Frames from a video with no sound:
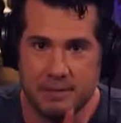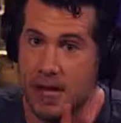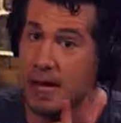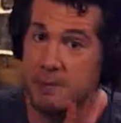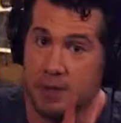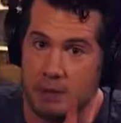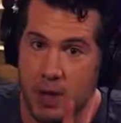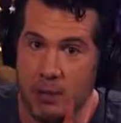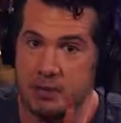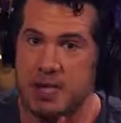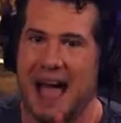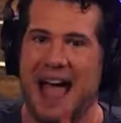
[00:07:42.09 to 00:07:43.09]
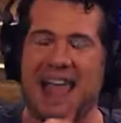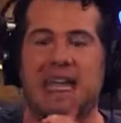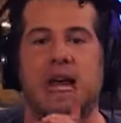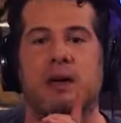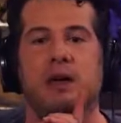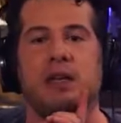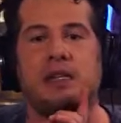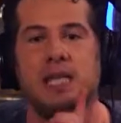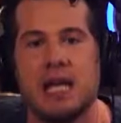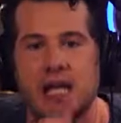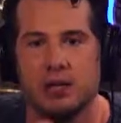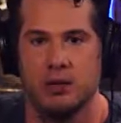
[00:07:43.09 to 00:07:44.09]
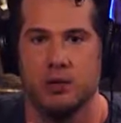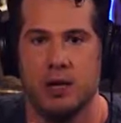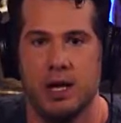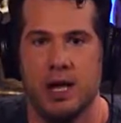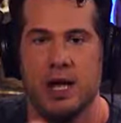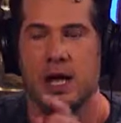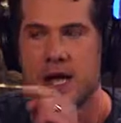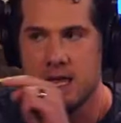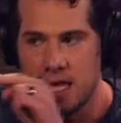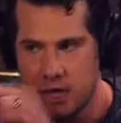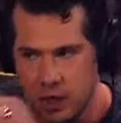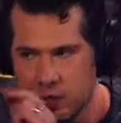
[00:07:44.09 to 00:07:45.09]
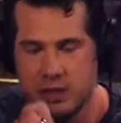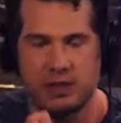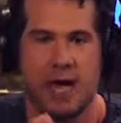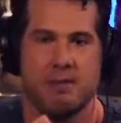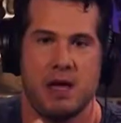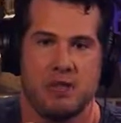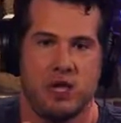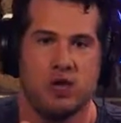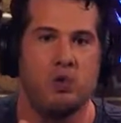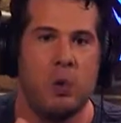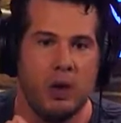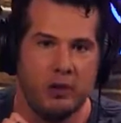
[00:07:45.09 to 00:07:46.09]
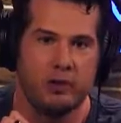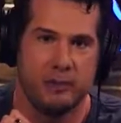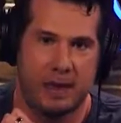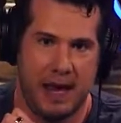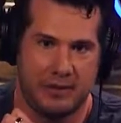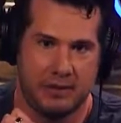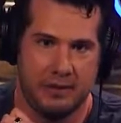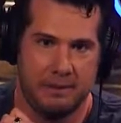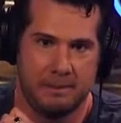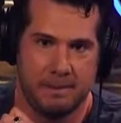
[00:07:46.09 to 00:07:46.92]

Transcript: Not an empty promise. I guarantee you that using that method, you will surpass it.